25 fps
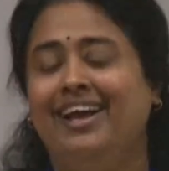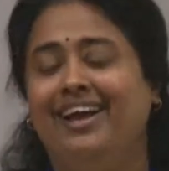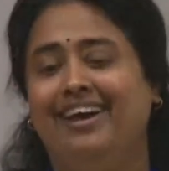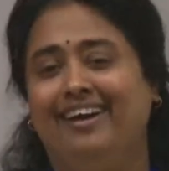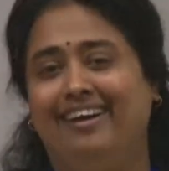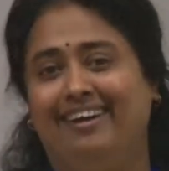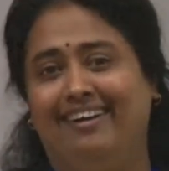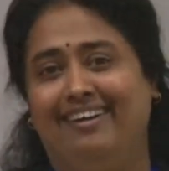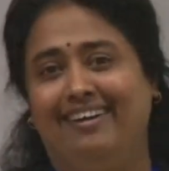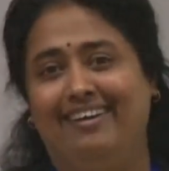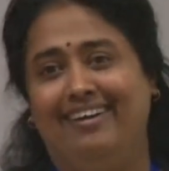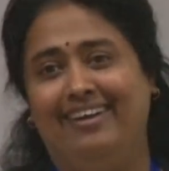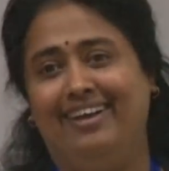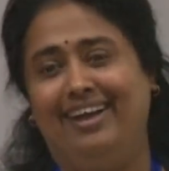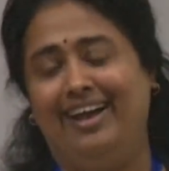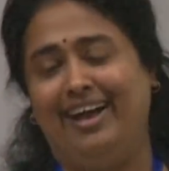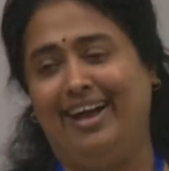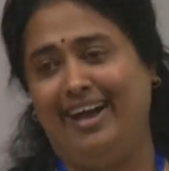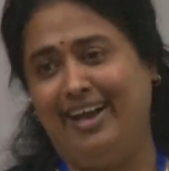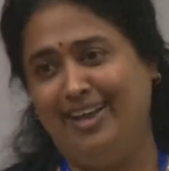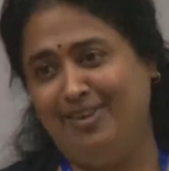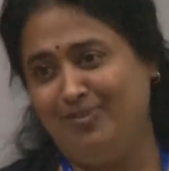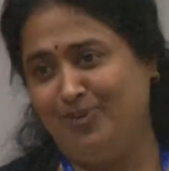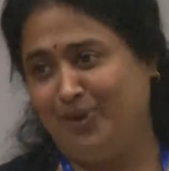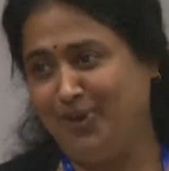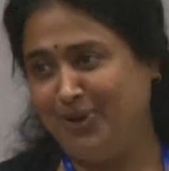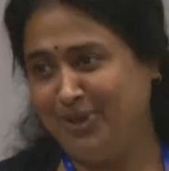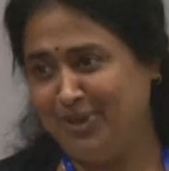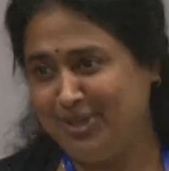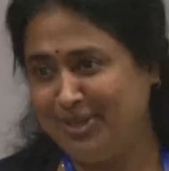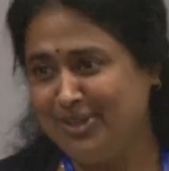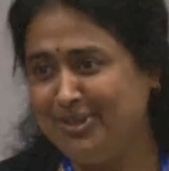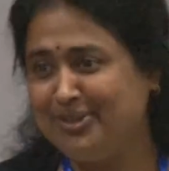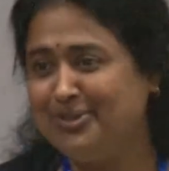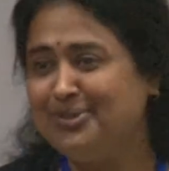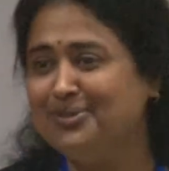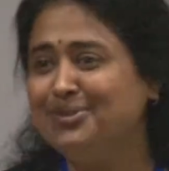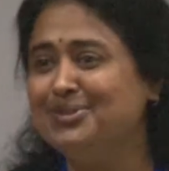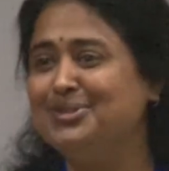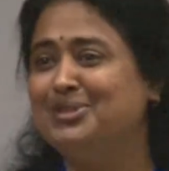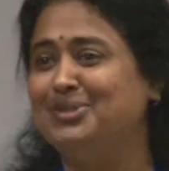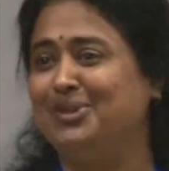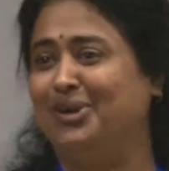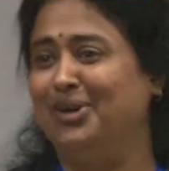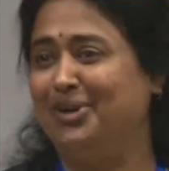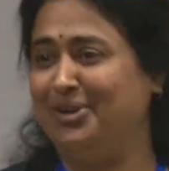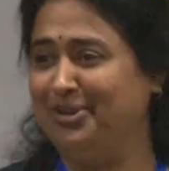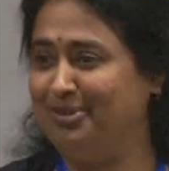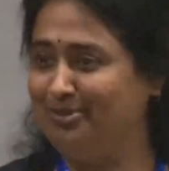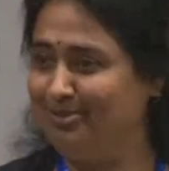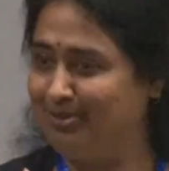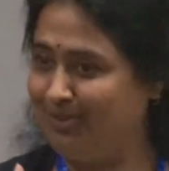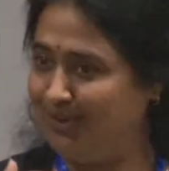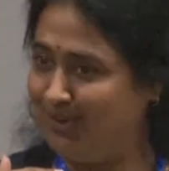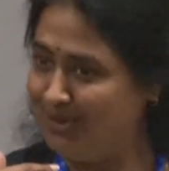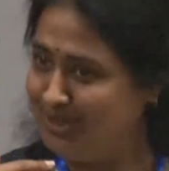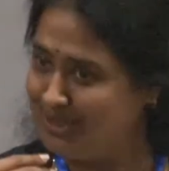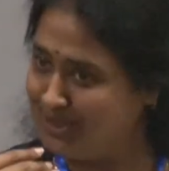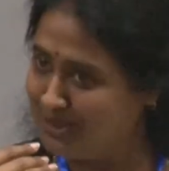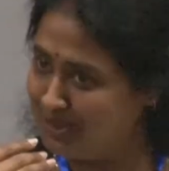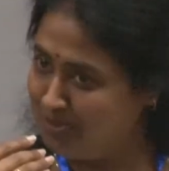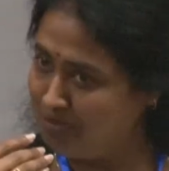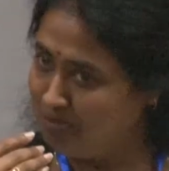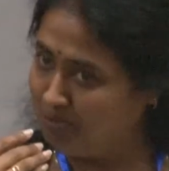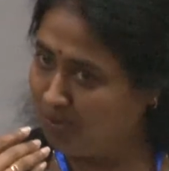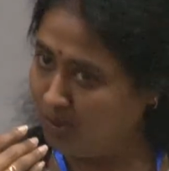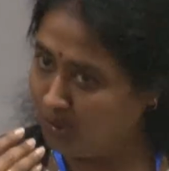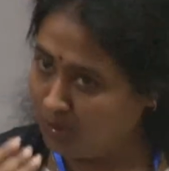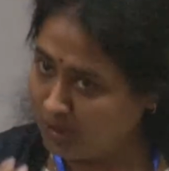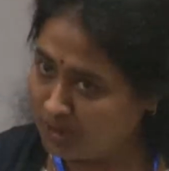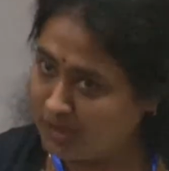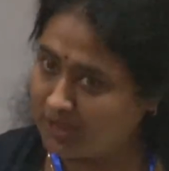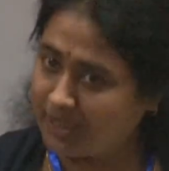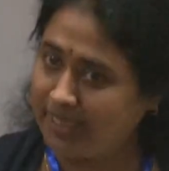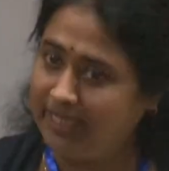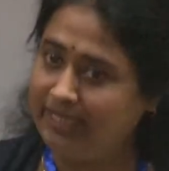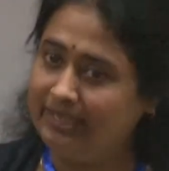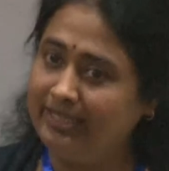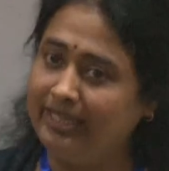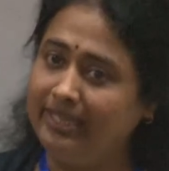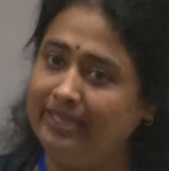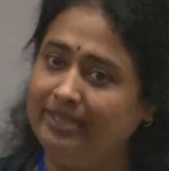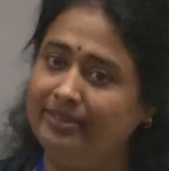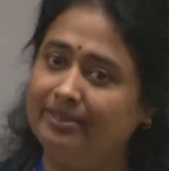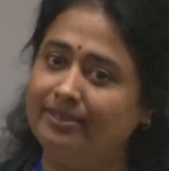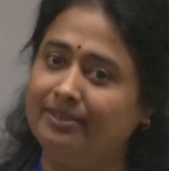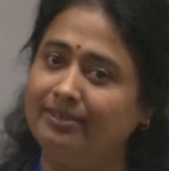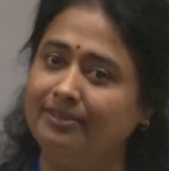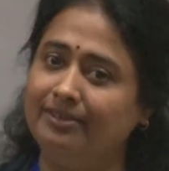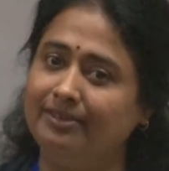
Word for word: uh, I wanted to sort of also portray that